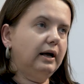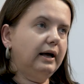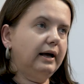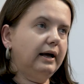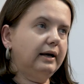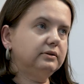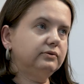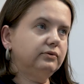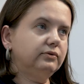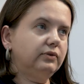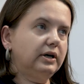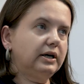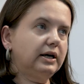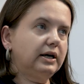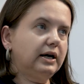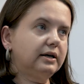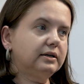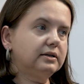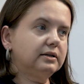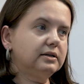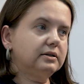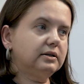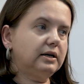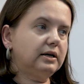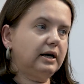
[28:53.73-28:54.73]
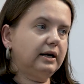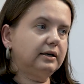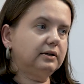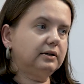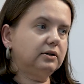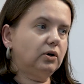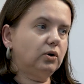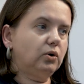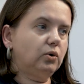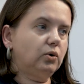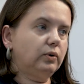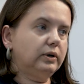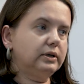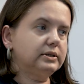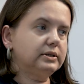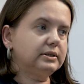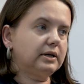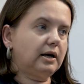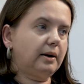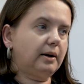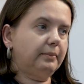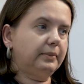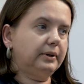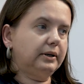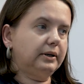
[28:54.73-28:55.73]
And there are, I know,
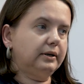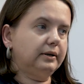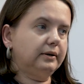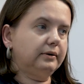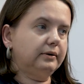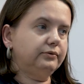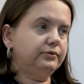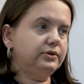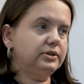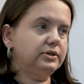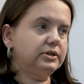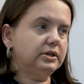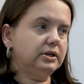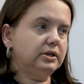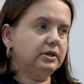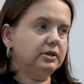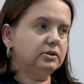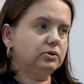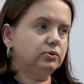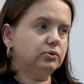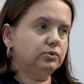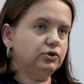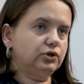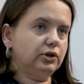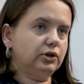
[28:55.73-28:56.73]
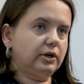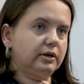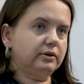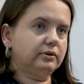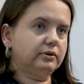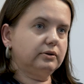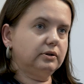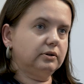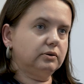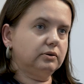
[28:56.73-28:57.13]
some VCs which are,